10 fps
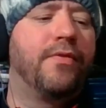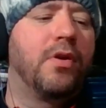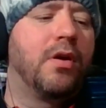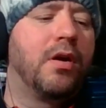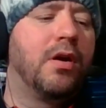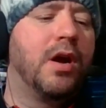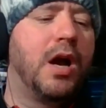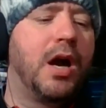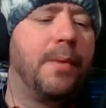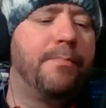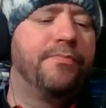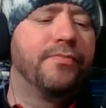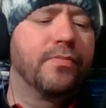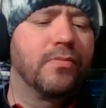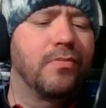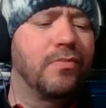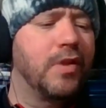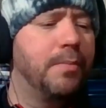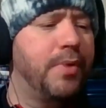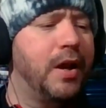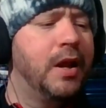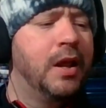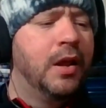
for her. But